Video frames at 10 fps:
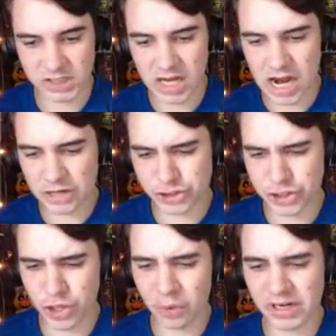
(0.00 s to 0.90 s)
Actually,
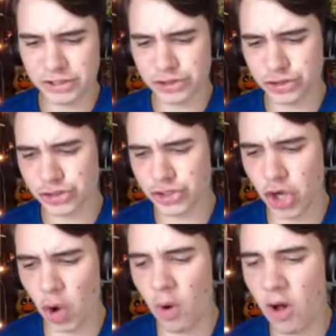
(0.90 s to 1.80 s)
you know what? Let's just
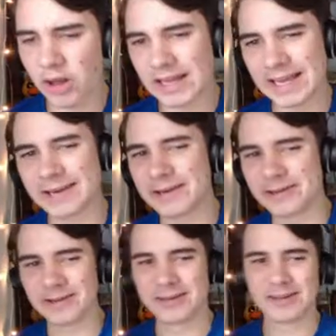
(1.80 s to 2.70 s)
go all in.
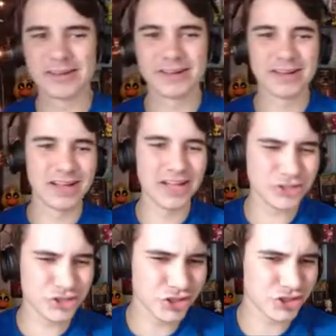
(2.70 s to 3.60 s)

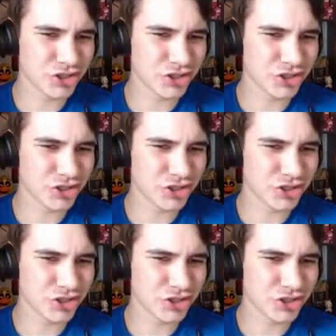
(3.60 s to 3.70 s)
Let's just